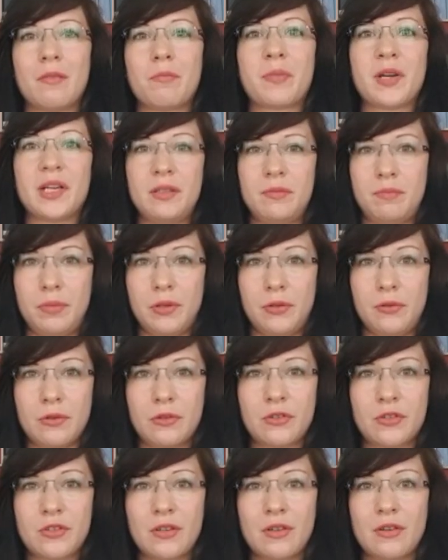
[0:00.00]
print
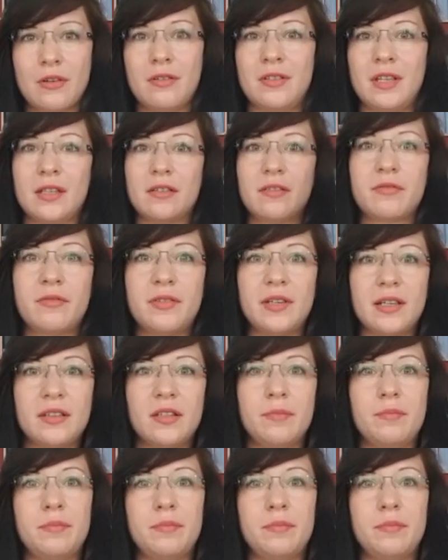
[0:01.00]
books that fill the